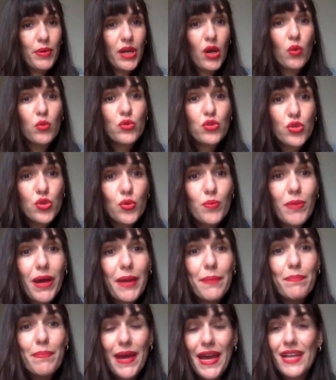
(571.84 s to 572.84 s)
do my
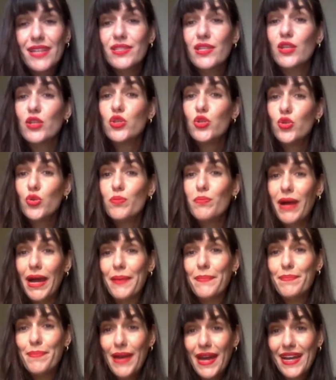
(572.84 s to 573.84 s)
best. Do my
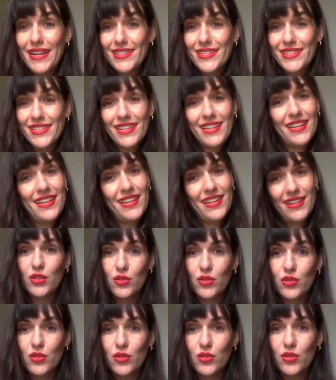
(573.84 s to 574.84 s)
best.
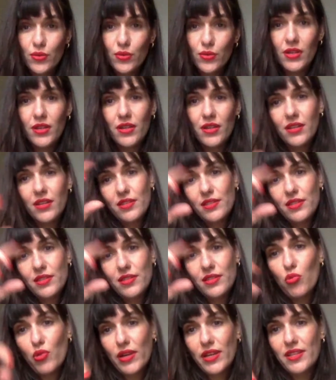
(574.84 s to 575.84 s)
Do
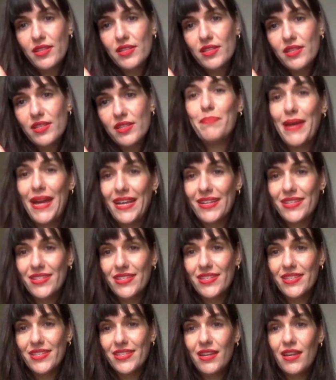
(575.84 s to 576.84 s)
someone's
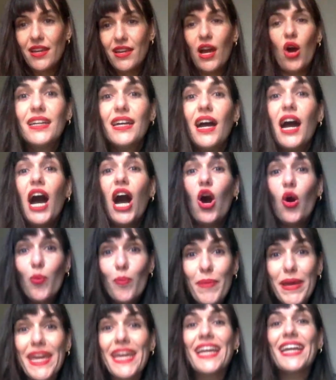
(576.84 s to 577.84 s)
best. I'll
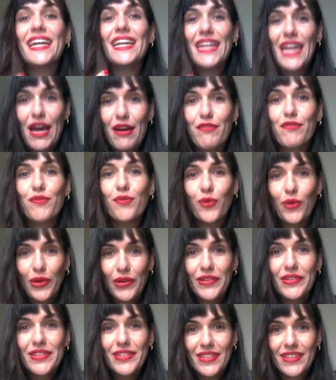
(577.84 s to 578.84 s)
make an
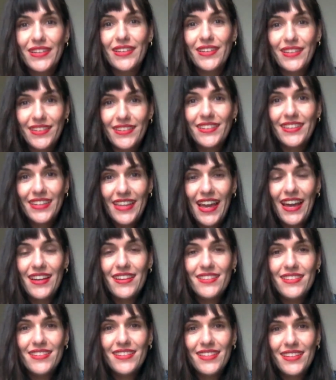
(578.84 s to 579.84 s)
effort.
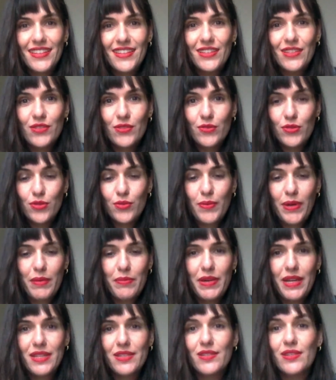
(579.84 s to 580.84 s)
Yeah? do my
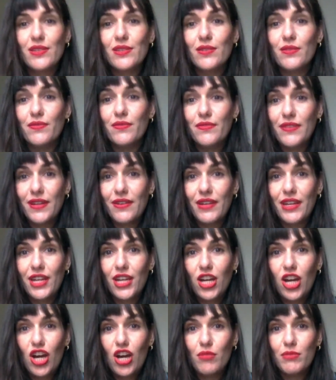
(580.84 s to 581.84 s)
best is a very
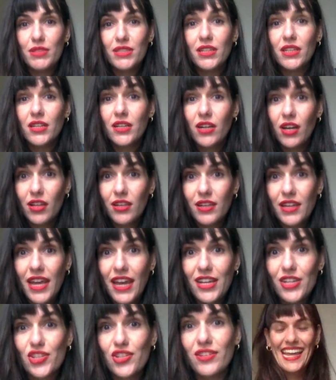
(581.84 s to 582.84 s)
common
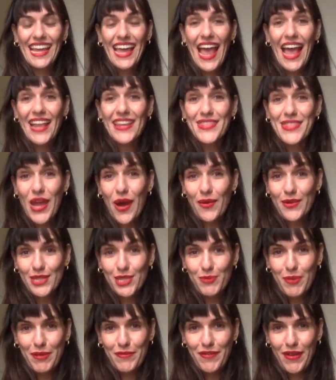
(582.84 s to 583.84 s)
collocation. Now
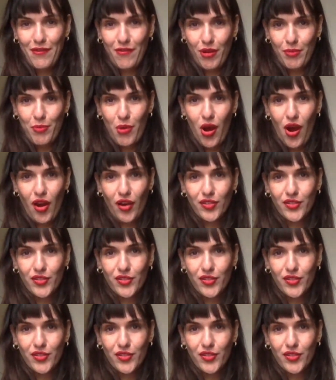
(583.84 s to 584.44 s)
it's my favorite part.